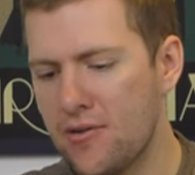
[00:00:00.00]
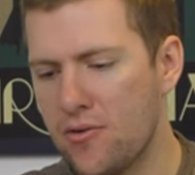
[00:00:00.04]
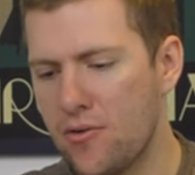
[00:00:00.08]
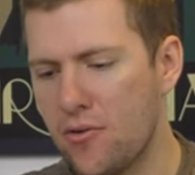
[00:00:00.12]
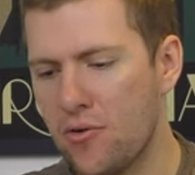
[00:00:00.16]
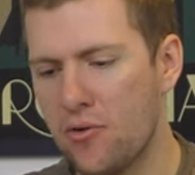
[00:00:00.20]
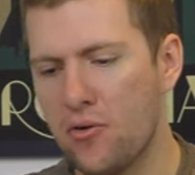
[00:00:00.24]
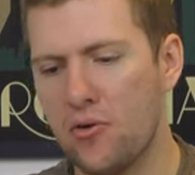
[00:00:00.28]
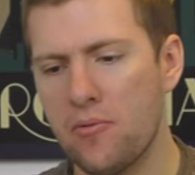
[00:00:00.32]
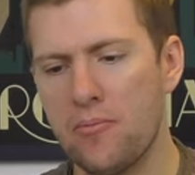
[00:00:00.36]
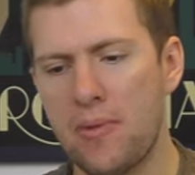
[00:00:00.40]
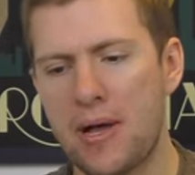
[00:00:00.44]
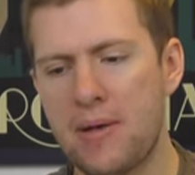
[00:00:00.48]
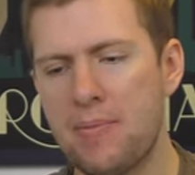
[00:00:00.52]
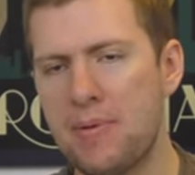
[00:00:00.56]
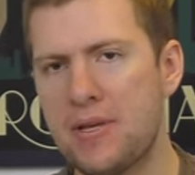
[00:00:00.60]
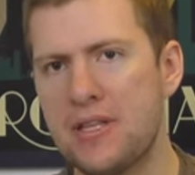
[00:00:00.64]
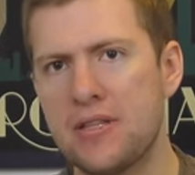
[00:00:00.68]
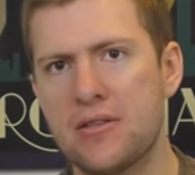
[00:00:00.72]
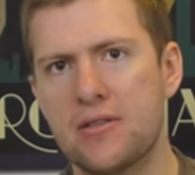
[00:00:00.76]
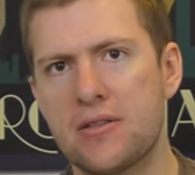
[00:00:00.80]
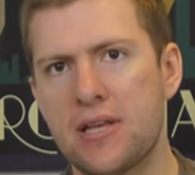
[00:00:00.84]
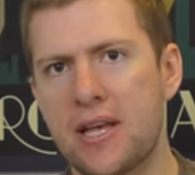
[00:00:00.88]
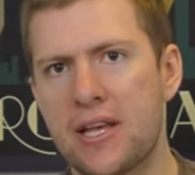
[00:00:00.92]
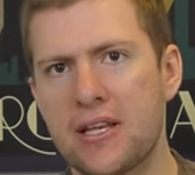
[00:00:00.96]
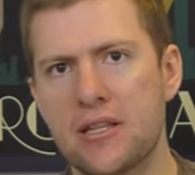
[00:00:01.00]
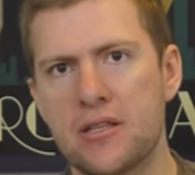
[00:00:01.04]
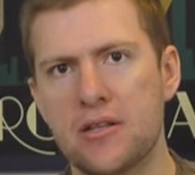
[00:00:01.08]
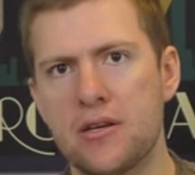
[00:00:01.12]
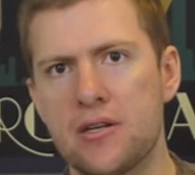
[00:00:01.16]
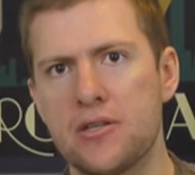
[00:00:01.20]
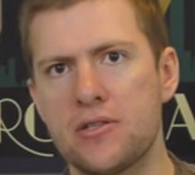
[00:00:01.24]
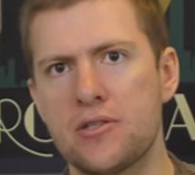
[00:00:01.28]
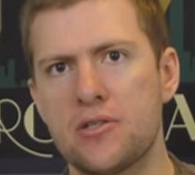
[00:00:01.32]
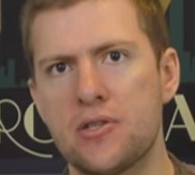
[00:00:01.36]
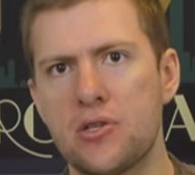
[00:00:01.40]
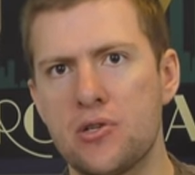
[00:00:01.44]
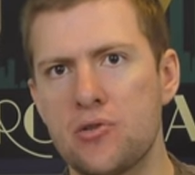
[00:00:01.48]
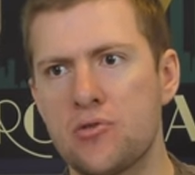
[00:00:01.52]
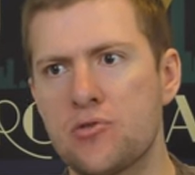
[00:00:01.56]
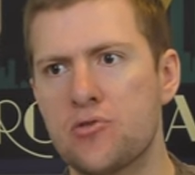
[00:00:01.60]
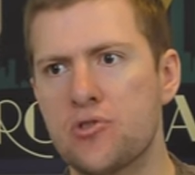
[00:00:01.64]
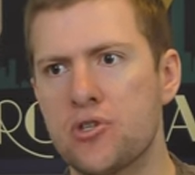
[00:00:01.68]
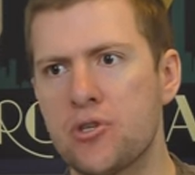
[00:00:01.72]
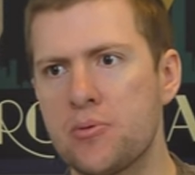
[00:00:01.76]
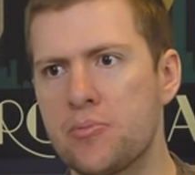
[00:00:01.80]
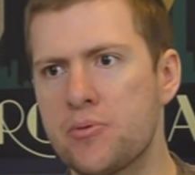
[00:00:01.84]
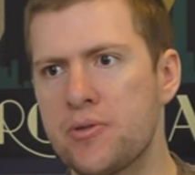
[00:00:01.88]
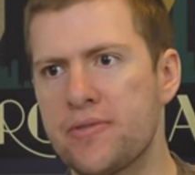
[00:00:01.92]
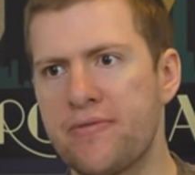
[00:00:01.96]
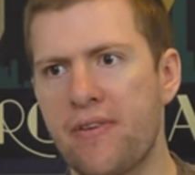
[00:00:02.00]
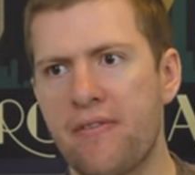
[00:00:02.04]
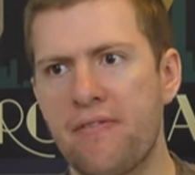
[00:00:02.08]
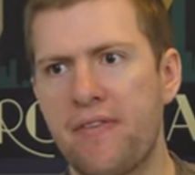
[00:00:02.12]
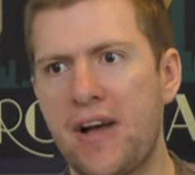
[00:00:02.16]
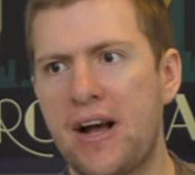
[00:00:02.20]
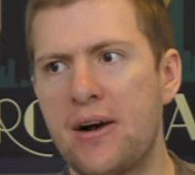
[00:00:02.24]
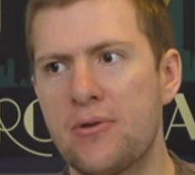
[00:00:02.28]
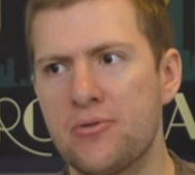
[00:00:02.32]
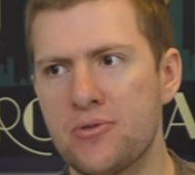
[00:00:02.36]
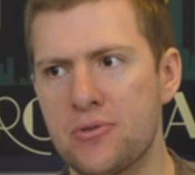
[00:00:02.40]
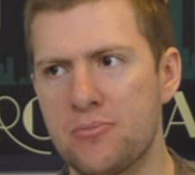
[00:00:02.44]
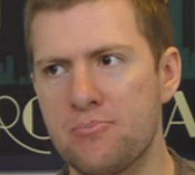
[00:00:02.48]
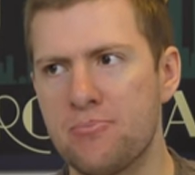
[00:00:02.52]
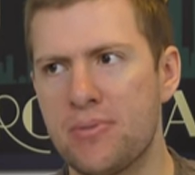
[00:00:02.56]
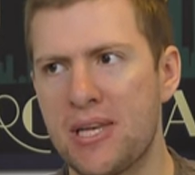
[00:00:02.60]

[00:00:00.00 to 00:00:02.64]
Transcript: Or maybe take like two groups of a thousand